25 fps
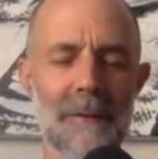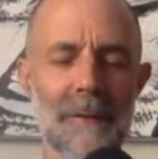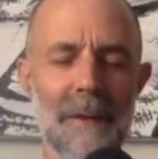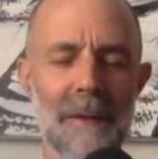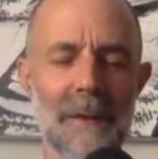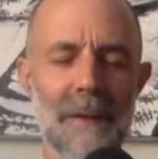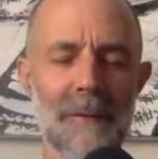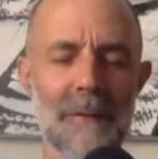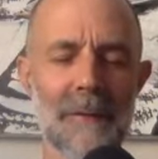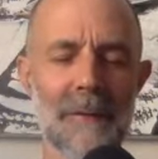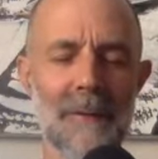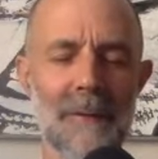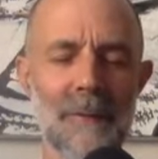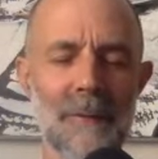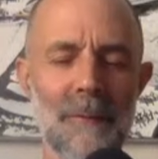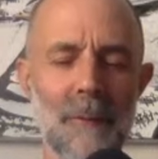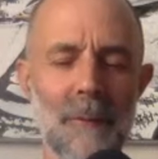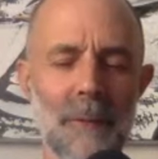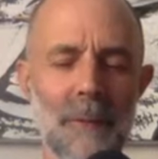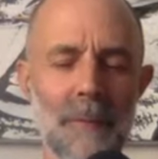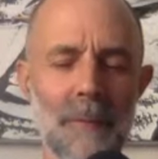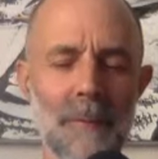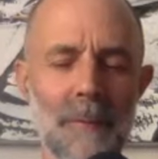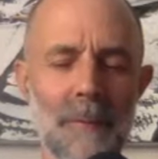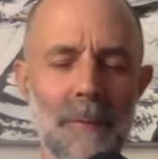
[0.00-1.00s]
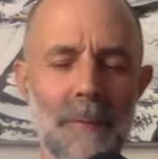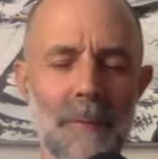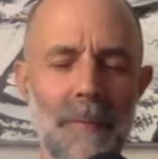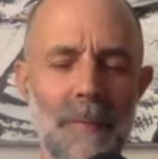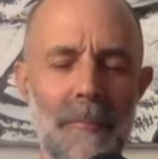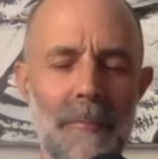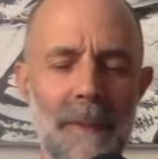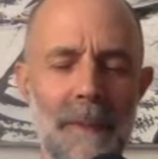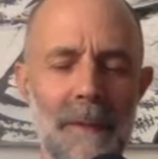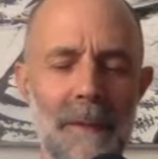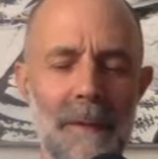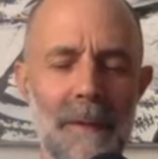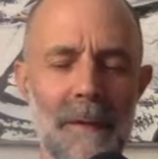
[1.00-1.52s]
into the room
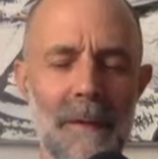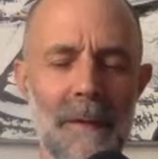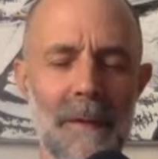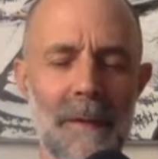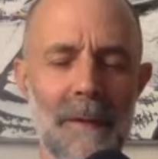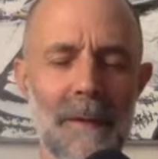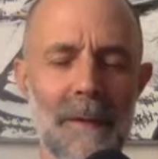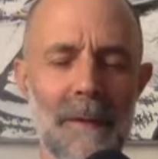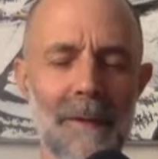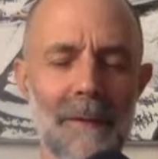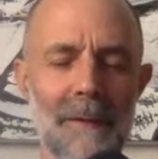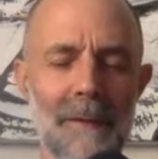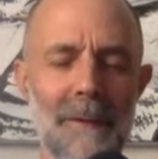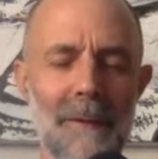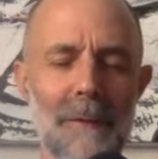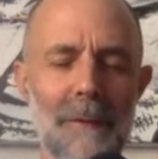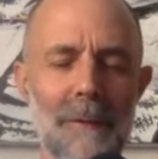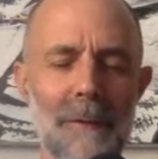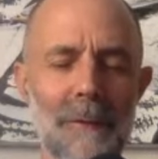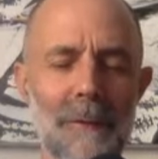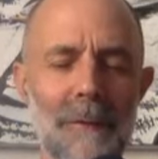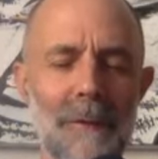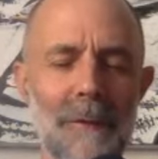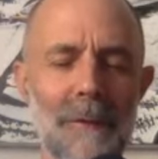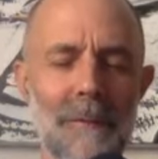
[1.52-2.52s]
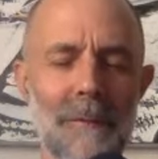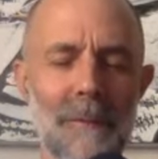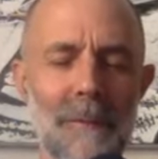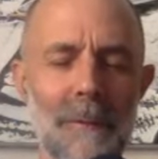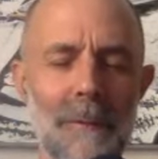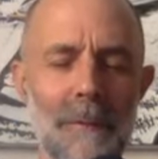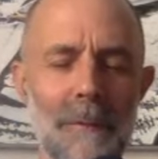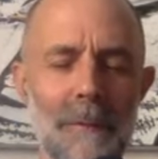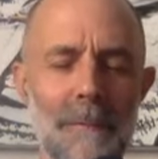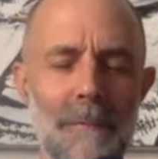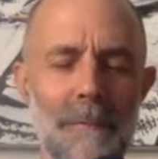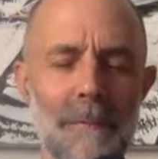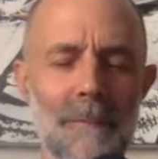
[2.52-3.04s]
and including the
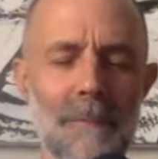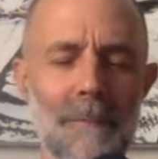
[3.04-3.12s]
room.